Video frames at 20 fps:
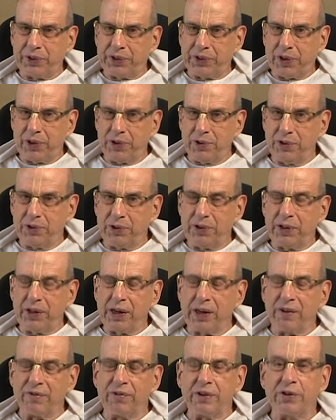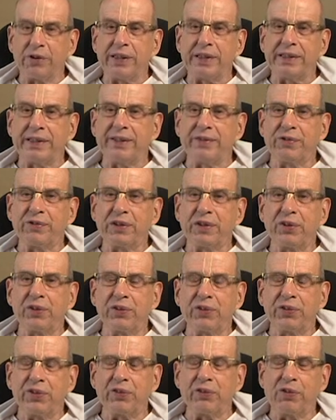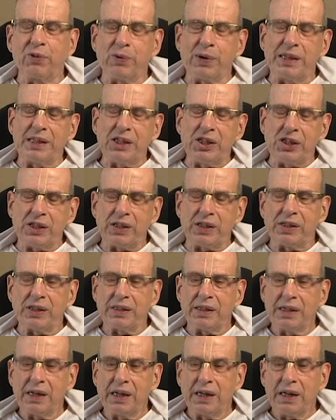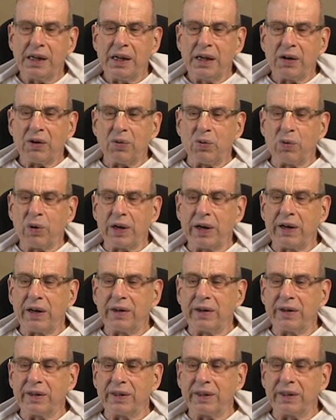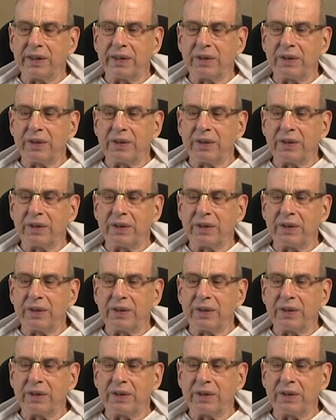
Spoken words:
turned a very difficult situation where